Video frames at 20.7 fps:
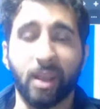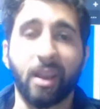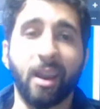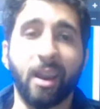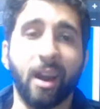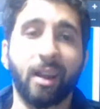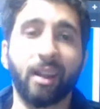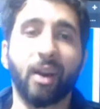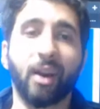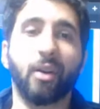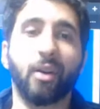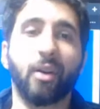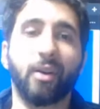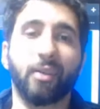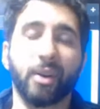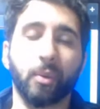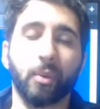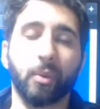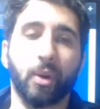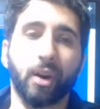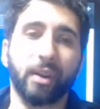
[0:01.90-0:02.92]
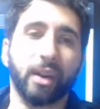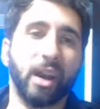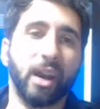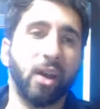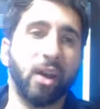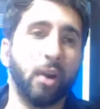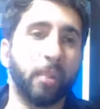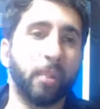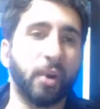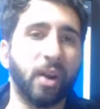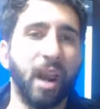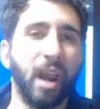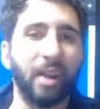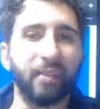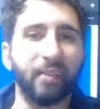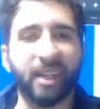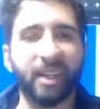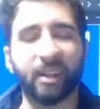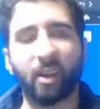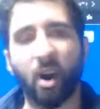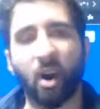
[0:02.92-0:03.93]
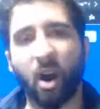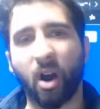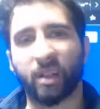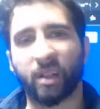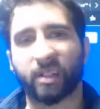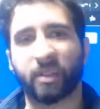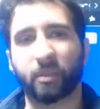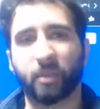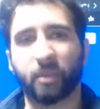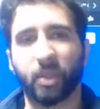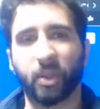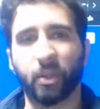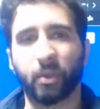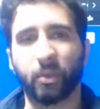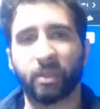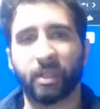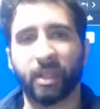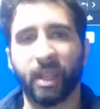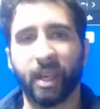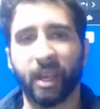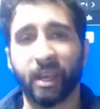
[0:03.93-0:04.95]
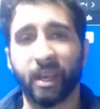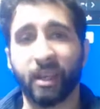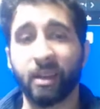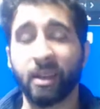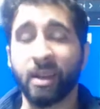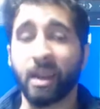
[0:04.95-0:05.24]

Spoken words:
Hello, everyone. I hope you're having an awesome Tuesday.